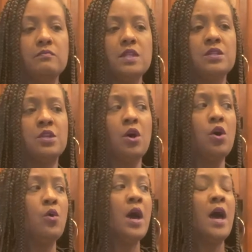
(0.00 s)

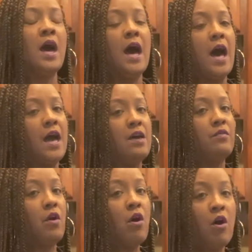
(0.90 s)
So I
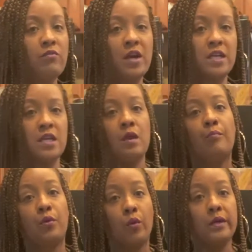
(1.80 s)
have already
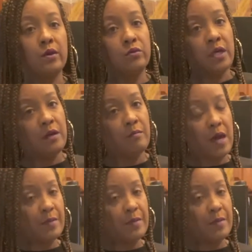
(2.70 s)
boiled my